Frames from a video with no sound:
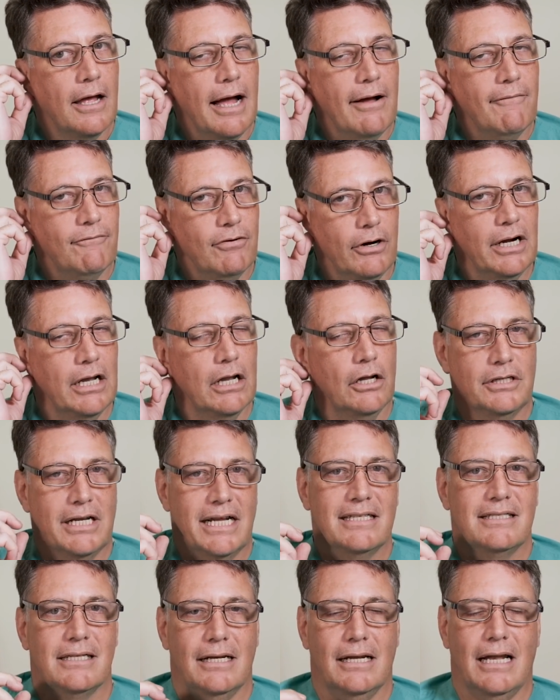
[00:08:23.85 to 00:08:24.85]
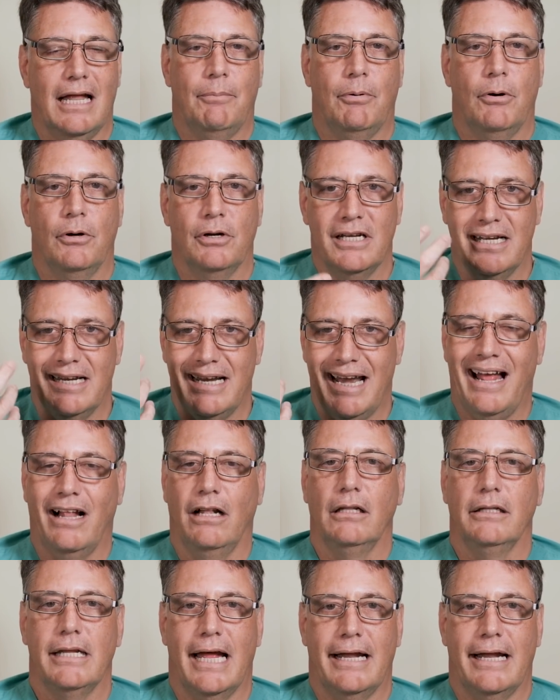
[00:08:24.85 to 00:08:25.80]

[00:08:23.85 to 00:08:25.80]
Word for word: very low density lipoprotein, and,